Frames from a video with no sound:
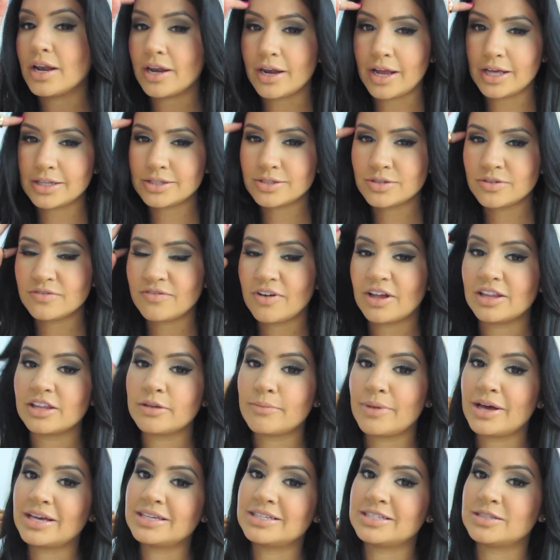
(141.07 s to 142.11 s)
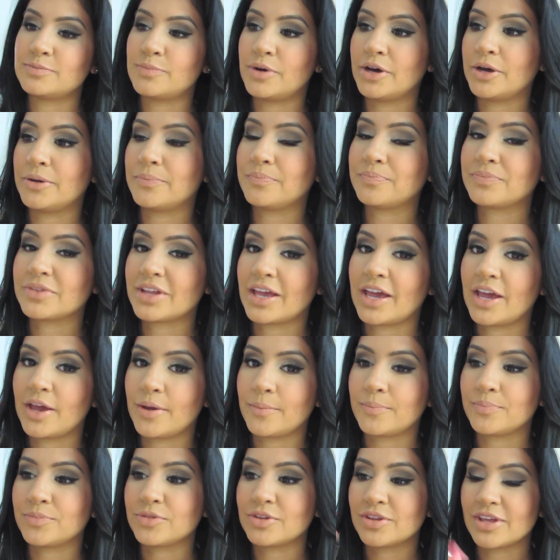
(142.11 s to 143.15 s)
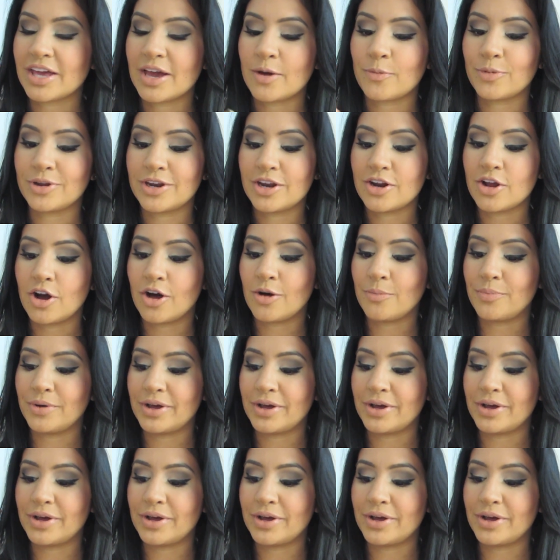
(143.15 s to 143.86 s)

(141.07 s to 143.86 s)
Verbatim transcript: Not too volumized, but hey, you can't win it all.